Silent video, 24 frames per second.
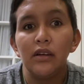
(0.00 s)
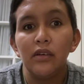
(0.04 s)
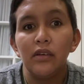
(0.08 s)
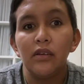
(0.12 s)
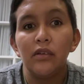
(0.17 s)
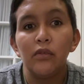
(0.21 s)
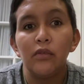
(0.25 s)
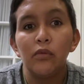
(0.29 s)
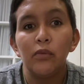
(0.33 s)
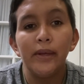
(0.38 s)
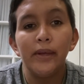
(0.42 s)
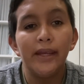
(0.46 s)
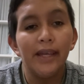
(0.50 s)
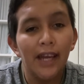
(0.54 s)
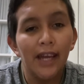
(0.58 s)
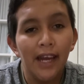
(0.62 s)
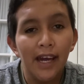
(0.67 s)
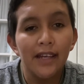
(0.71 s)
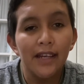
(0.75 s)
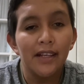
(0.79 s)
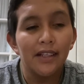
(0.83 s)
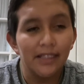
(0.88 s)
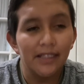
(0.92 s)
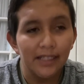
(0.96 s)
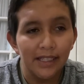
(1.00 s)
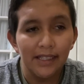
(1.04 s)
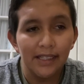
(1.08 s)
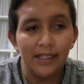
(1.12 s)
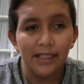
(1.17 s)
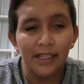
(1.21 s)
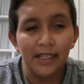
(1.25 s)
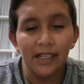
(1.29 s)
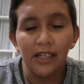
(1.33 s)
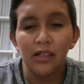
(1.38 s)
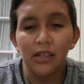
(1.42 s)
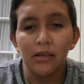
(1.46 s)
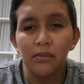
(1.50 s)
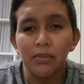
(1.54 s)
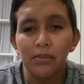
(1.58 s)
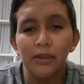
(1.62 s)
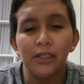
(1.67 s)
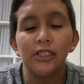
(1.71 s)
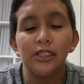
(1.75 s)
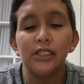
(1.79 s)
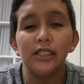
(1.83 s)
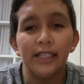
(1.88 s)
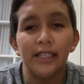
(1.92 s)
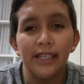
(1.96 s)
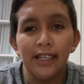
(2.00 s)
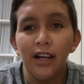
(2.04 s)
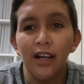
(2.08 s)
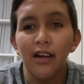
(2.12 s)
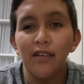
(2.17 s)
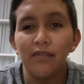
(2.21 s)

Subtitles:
we had a lead there, but he